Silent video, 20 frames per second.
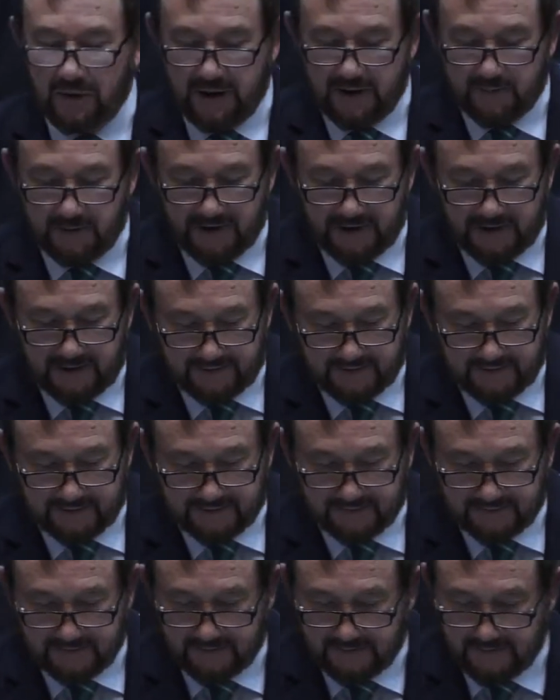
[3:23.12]

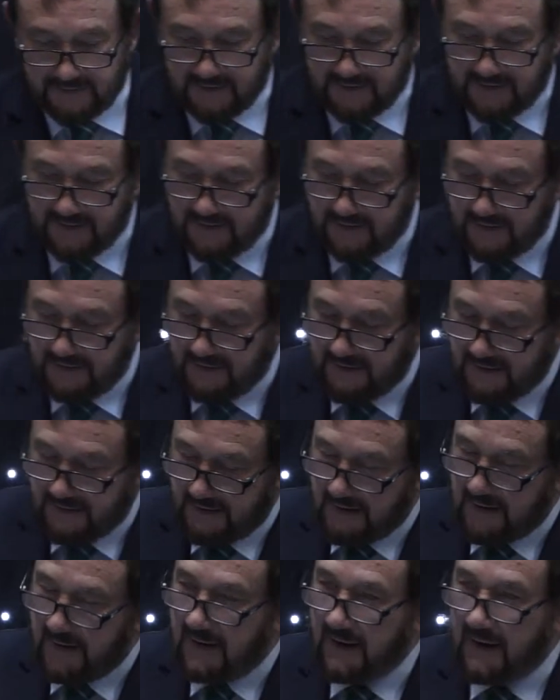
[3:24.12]
eliminated.
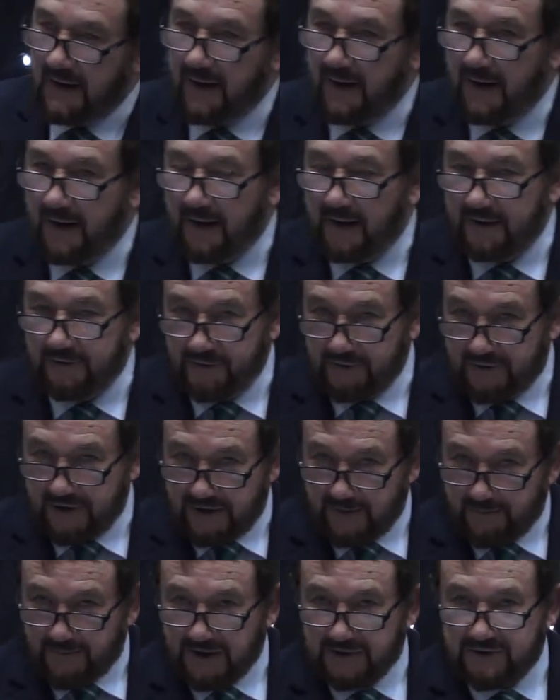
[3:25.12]
And you
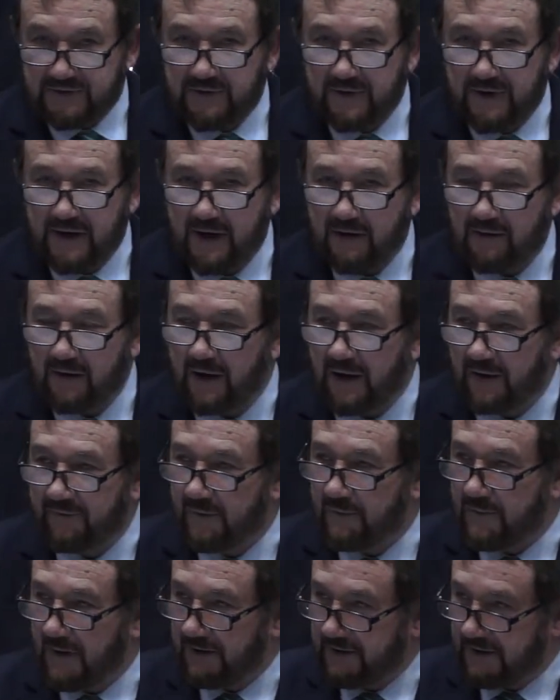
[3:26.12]
get a picture there
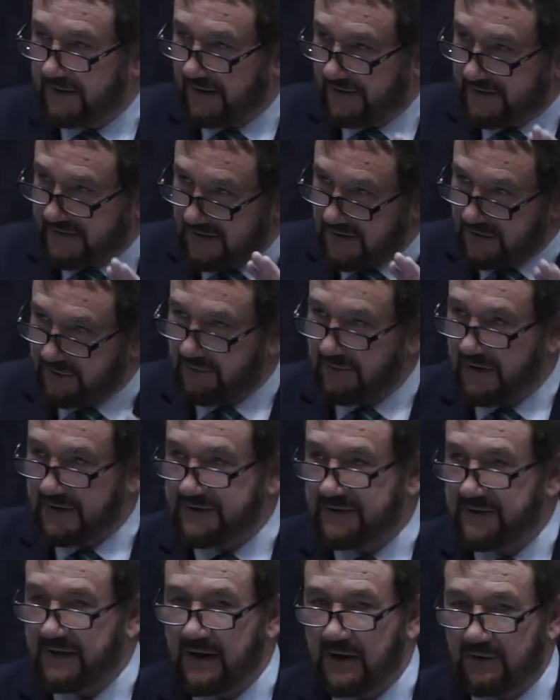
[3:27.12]
of a body that's
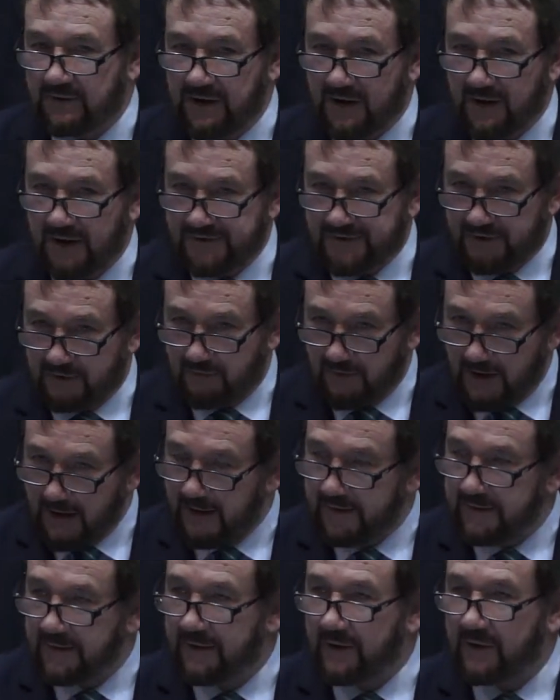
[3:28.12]
interested in how dogs are
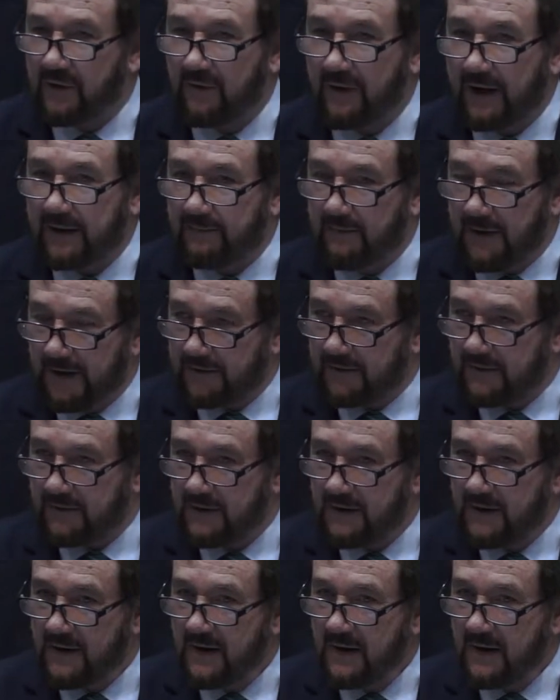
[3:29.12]
bred in the correct manner,